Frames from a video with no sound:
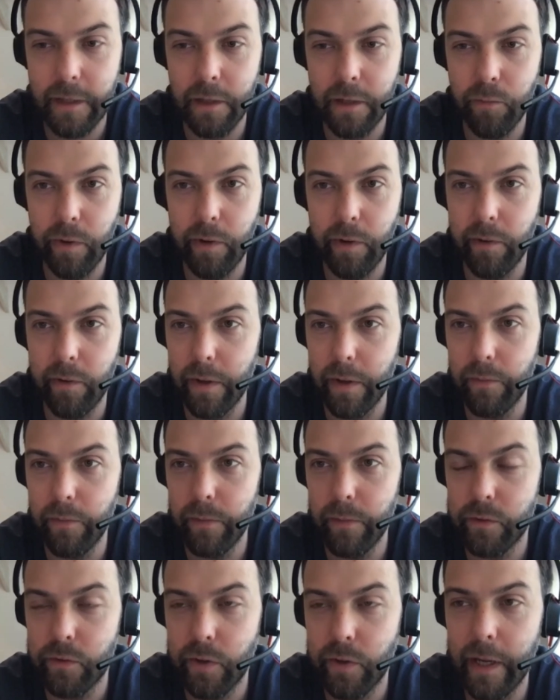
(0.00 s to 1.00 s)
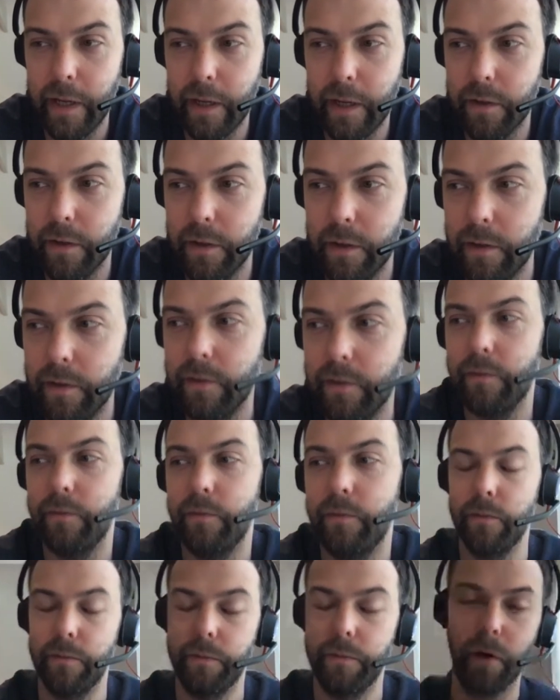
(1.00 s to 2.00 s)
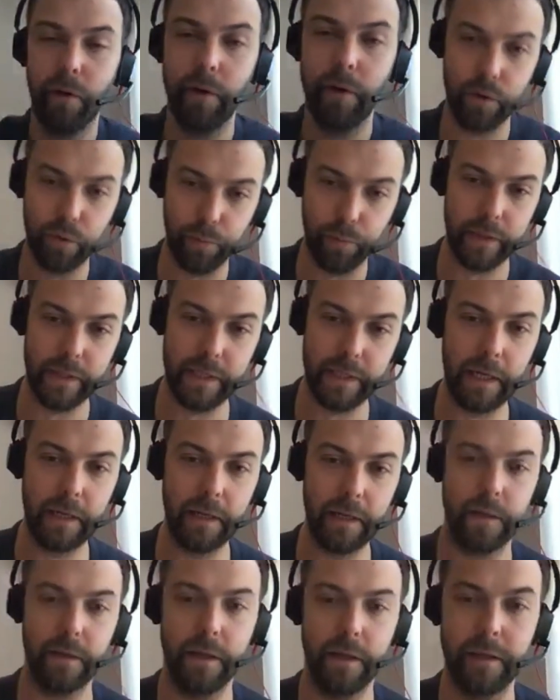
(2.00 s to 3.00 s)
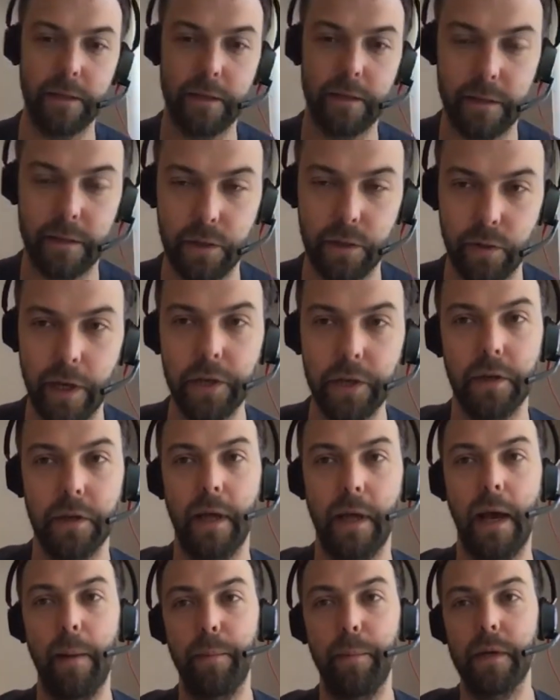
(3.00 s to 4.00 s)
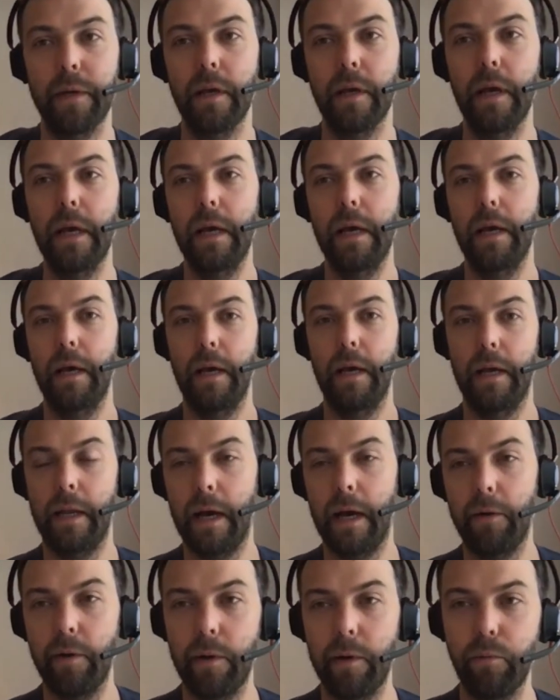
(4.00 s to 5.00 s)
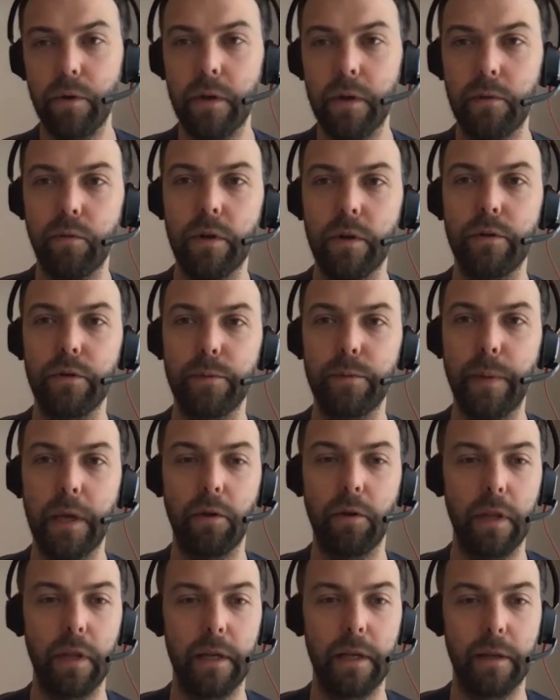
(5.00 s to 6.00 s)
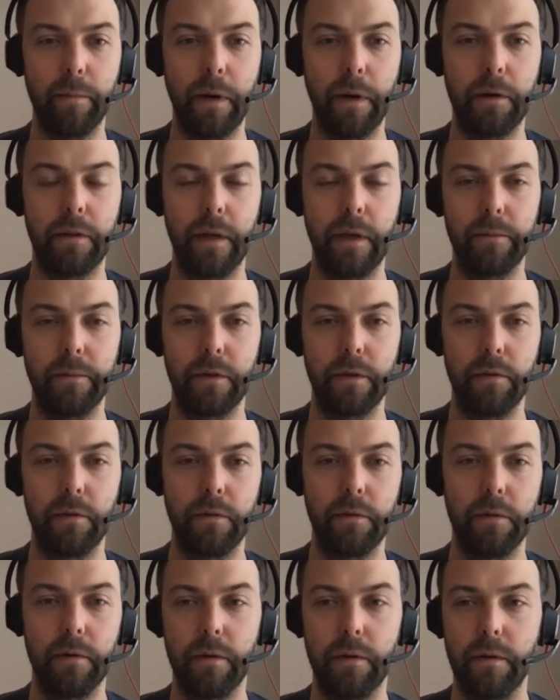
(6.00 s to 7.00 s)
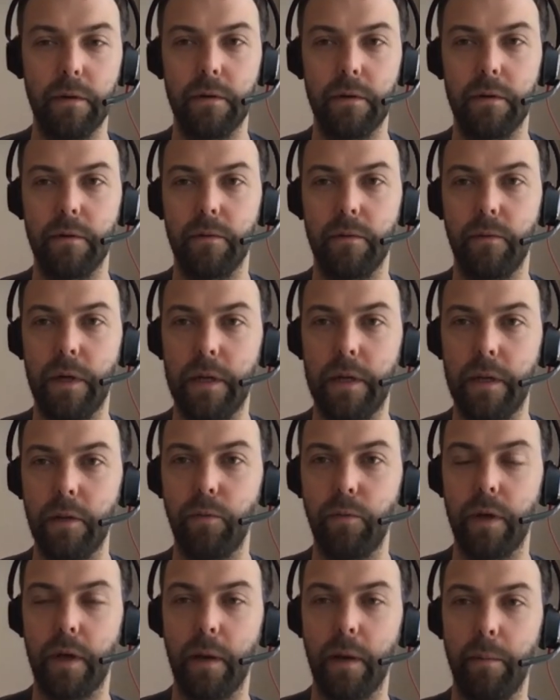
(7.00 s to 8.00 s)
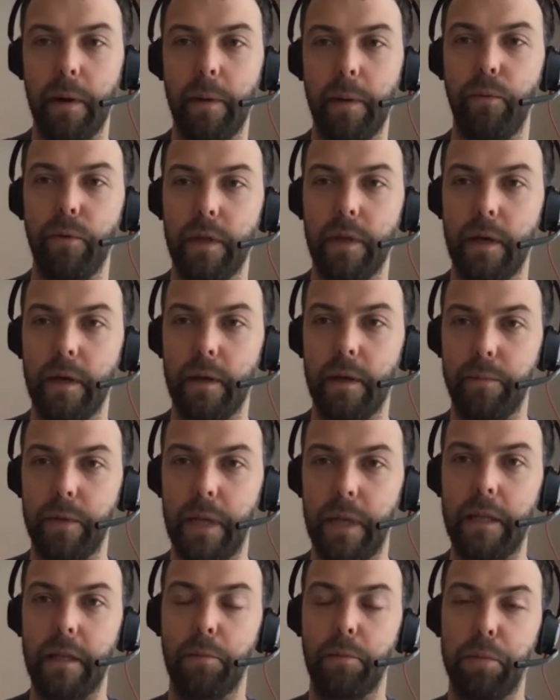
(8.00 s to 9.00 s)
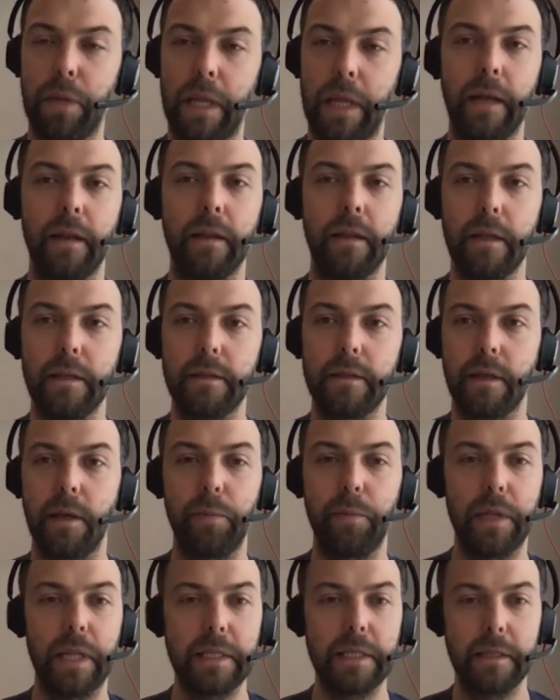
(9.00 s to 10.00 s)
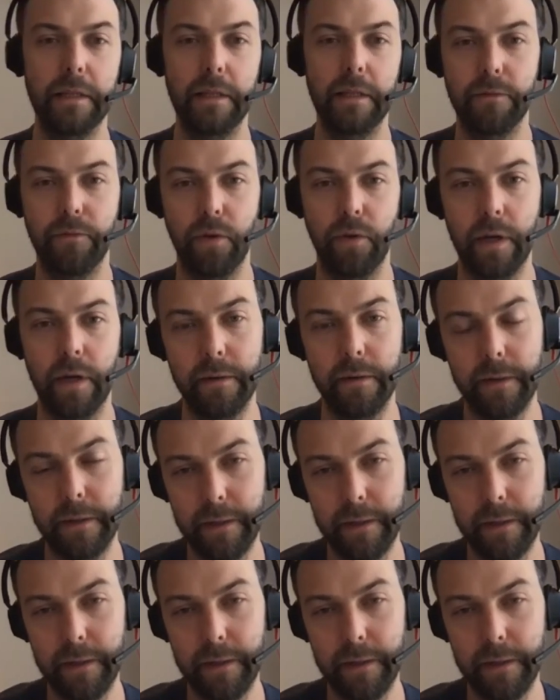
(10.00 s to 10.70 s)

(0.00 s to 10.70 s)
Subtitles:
that we were going to present it, this situation happened, and now I wouldn't want to speculate about them. So until we come up with a updated plan, let's keep it as it is for now.